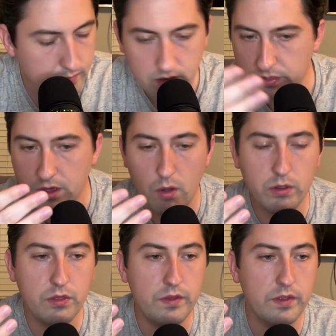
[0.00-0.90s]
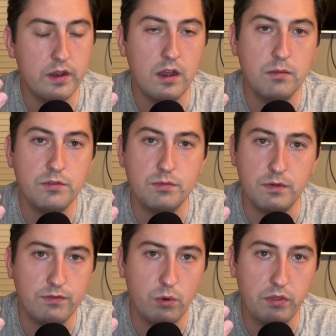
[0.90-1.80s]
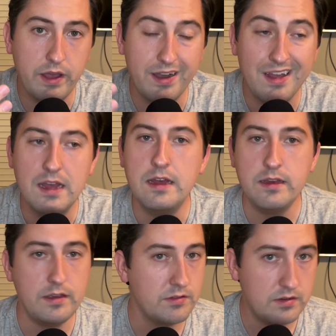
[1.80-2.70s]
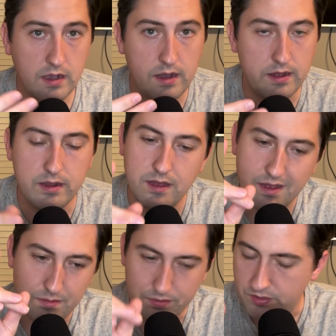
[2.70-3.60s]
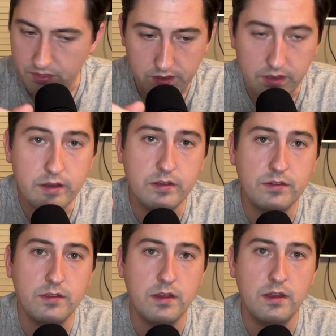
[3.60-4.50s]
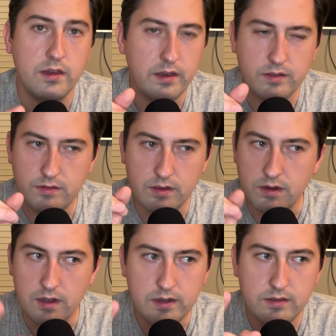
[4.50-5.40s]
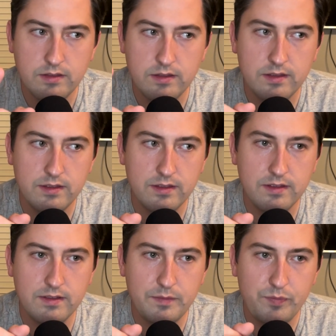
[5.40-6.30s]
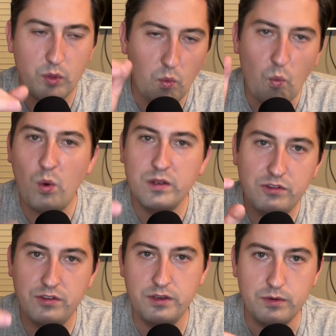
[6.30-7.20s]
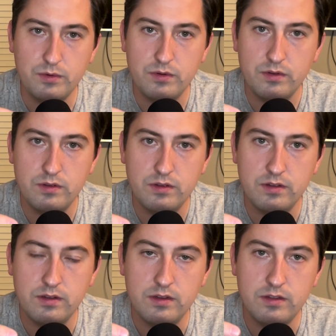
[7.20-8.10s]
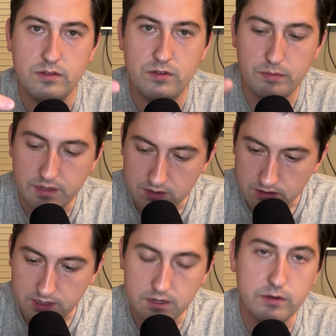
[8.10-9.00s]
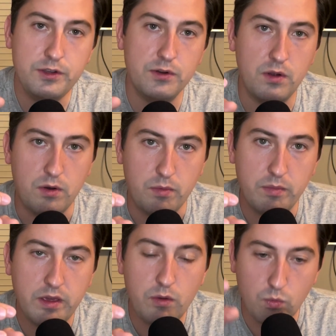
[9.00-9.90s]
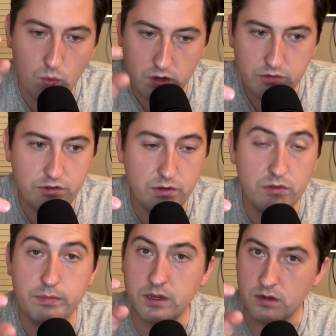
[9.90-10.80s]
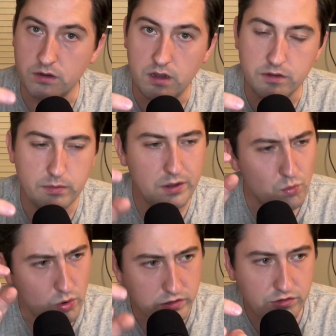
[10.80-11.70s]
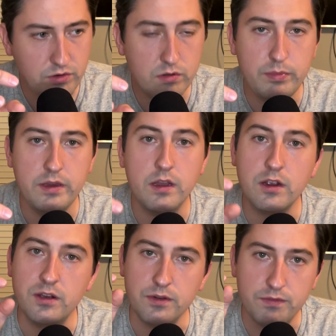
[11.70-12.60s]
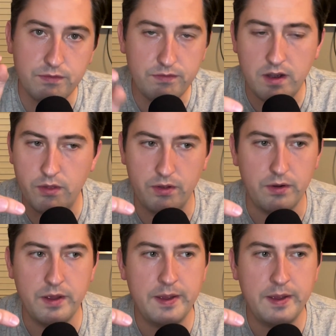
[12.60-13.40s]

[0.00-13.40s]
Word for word: The only thing that comes before that is God. But the thing is God wants you to be a leader in your home. He wants you to be a good husband. He wants you to be a good father.